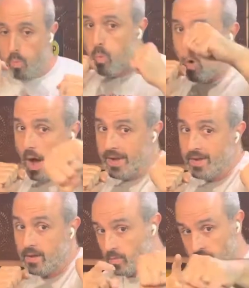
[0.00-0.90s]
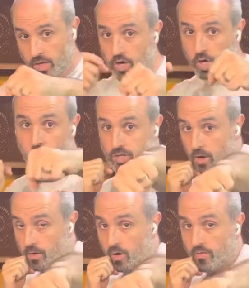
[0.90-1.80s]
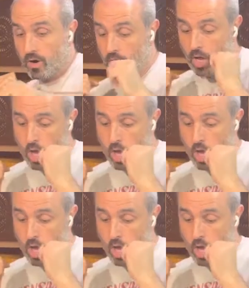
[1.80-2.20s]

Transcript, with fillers: one with the good turnover,